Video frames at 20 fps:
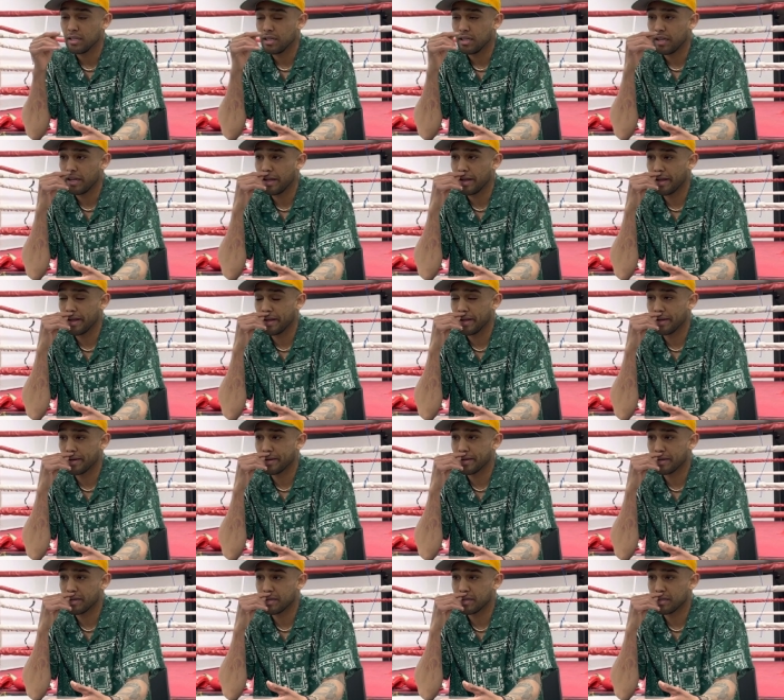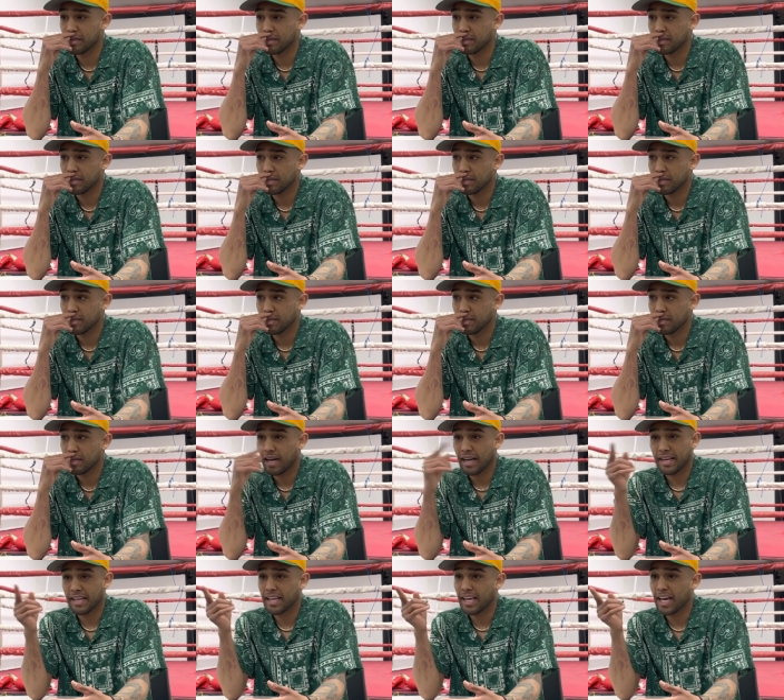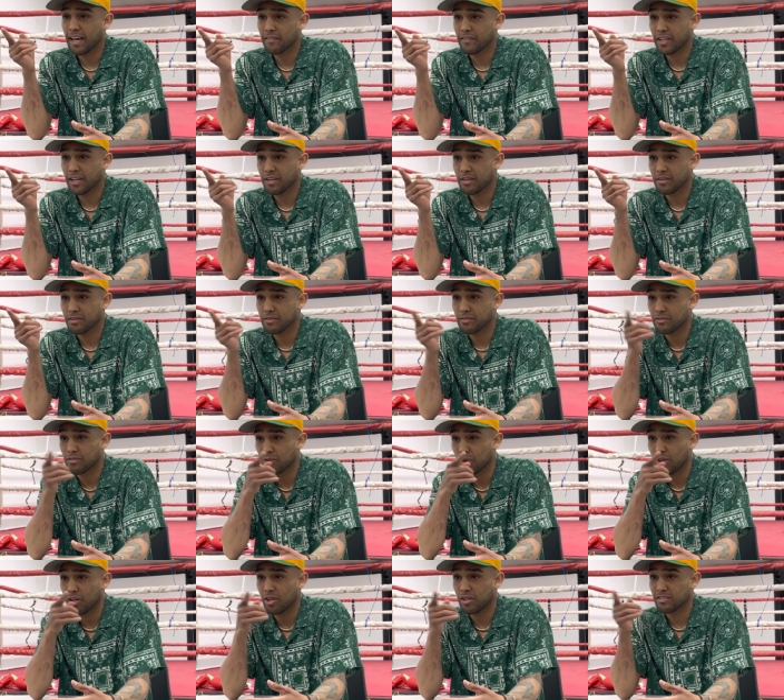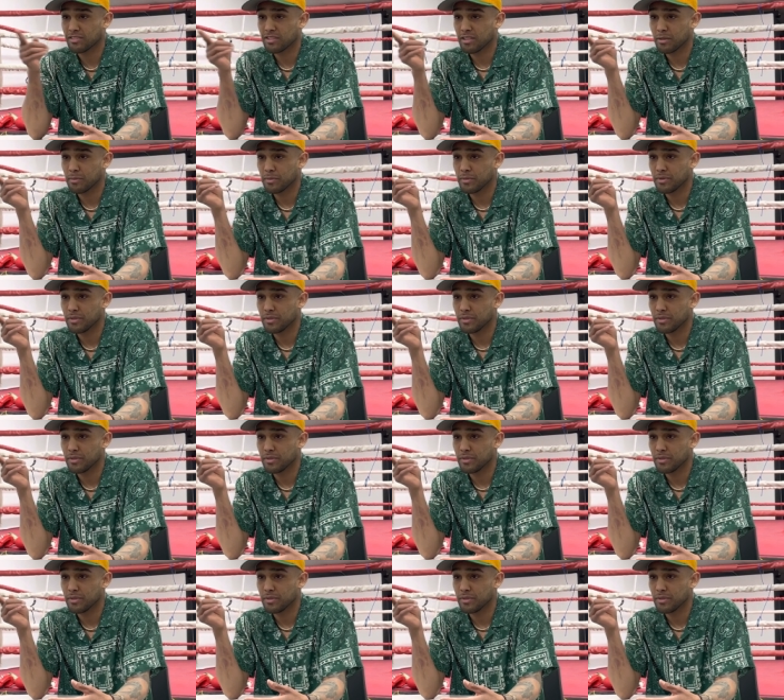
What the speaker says: and I didn't have that for a long time.